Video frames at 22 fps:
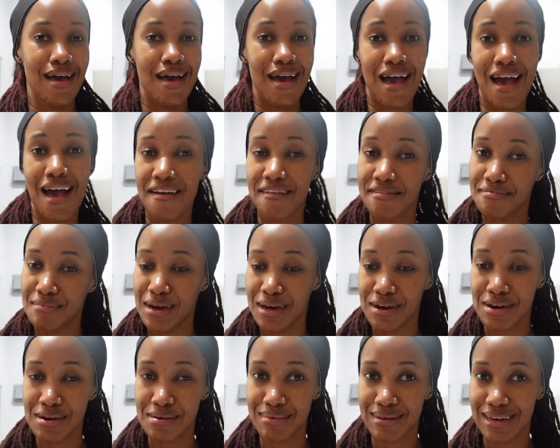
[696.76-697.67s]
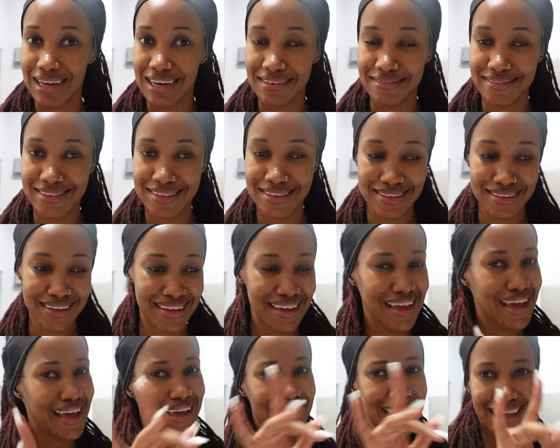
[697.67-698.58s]
have my Herbalife tea,
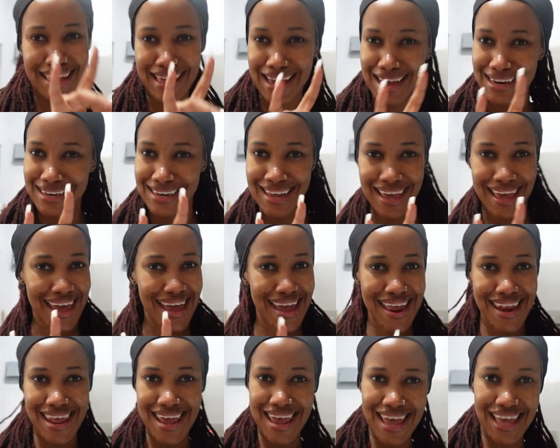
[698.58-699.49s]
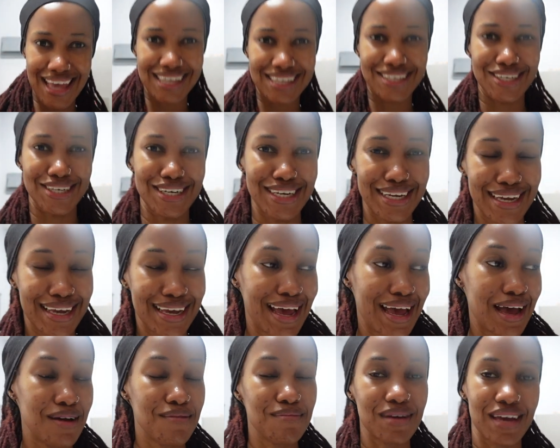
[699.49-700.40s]
get the energy,
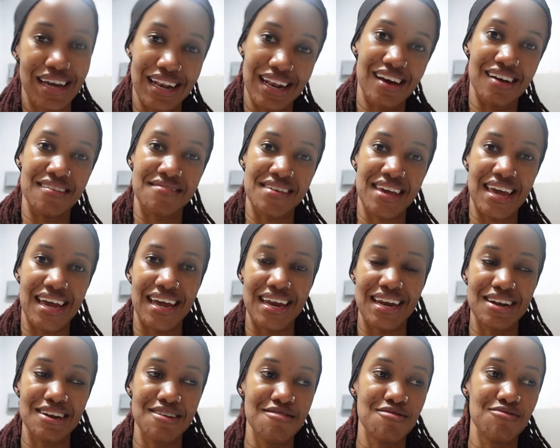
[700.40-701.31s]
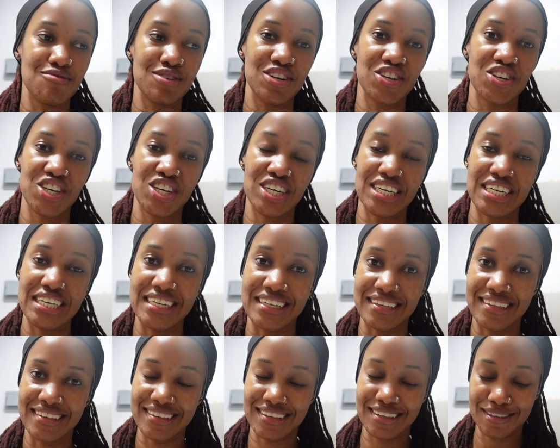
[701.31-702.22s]
and be alive again, which
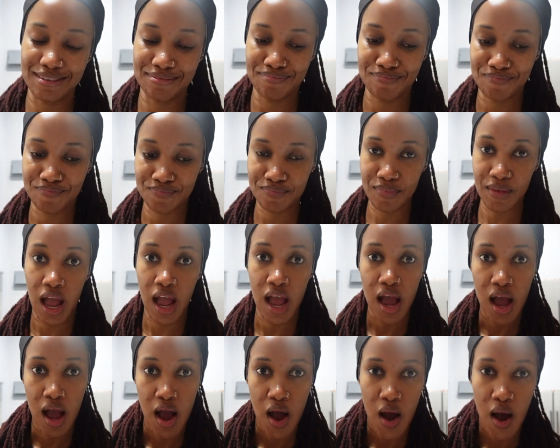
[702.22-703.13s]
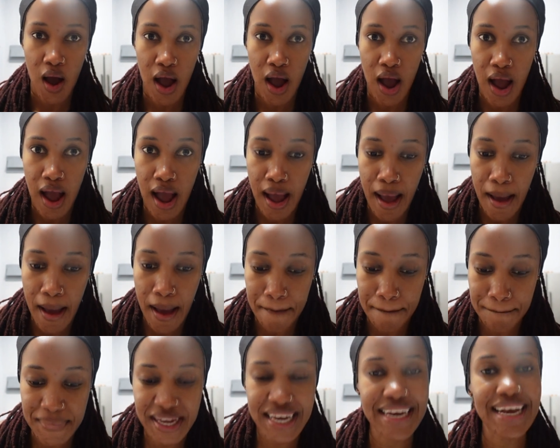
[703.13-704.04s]
is
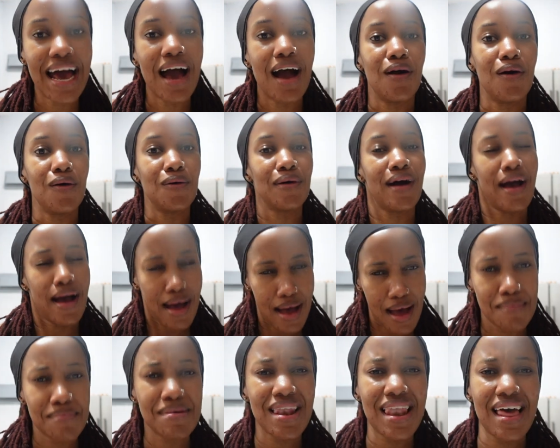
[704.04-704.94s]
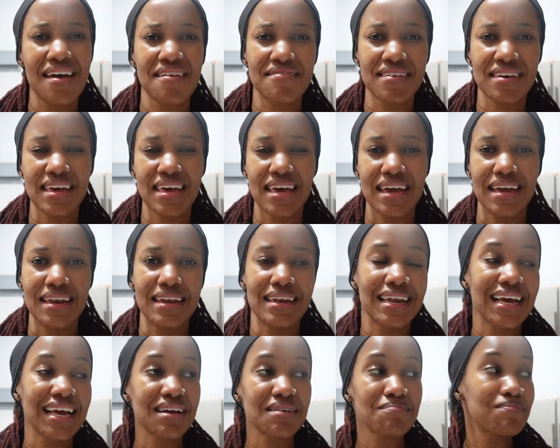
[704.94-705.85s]
me now. I'm alive again.
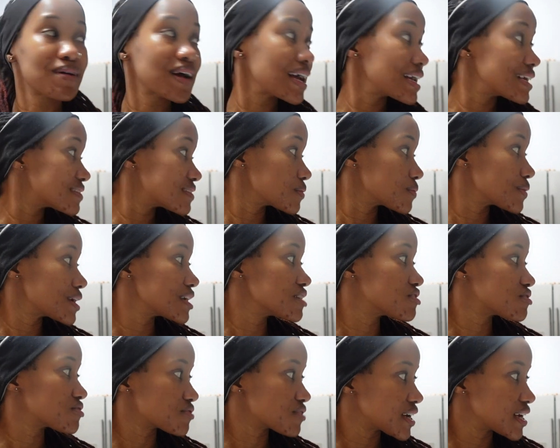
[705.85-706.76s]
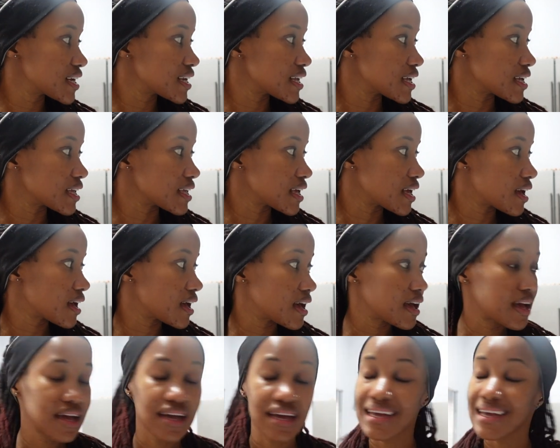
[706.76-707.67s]
But guess the way it's raining,
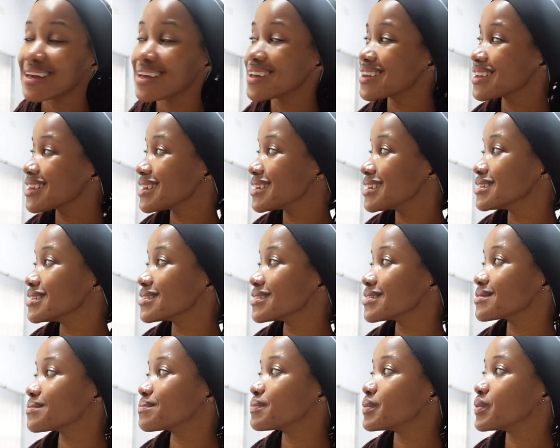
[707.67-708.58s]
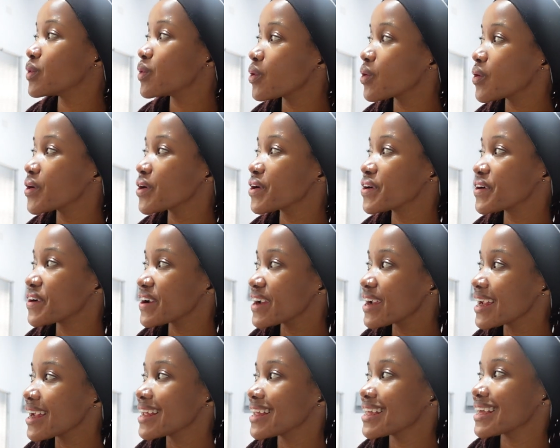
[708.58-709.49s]
yeah? It is
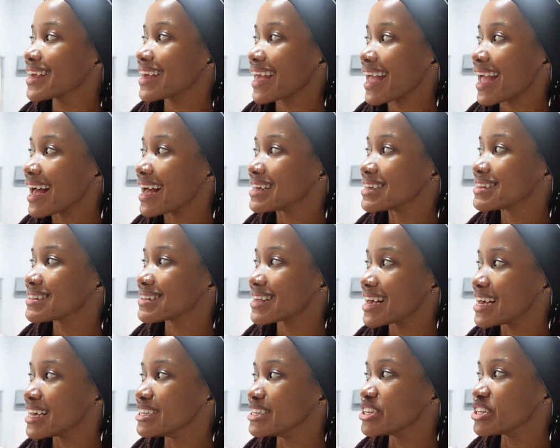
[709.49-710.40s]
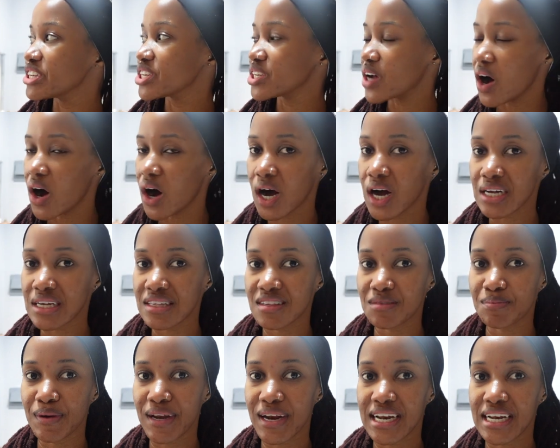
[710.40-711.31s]
pouring cats and dogs,
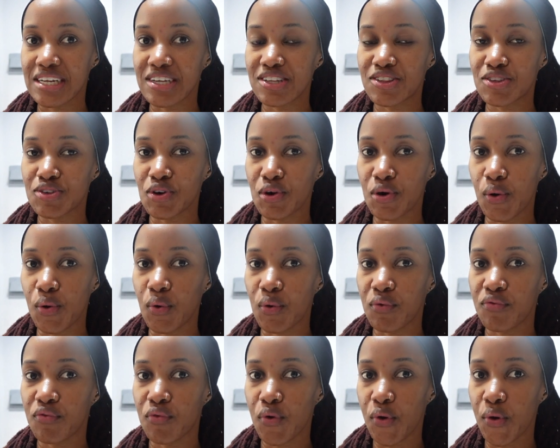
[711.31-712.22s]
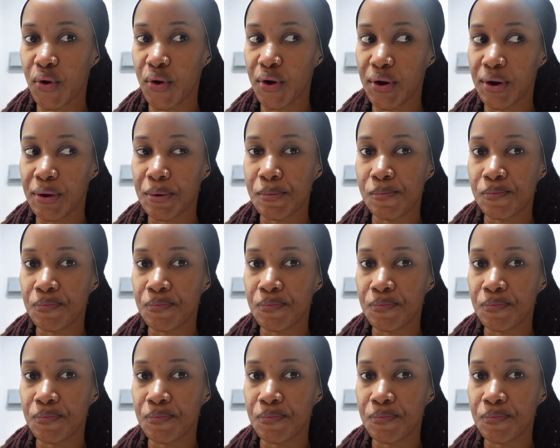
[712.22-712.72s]
but I need to go for